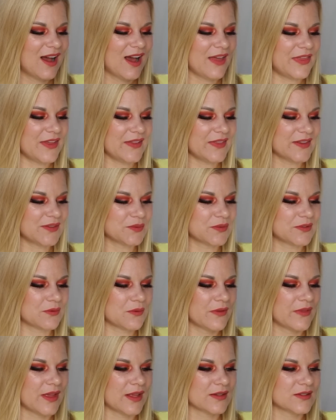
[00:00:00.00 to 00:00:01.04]
I think this was the
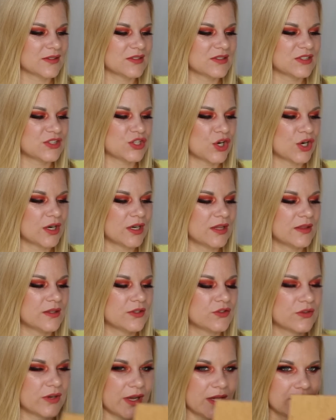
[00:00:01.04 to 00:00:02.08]
one that started
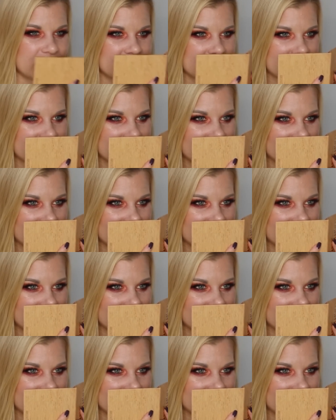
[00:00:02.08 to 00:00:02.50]
the trend.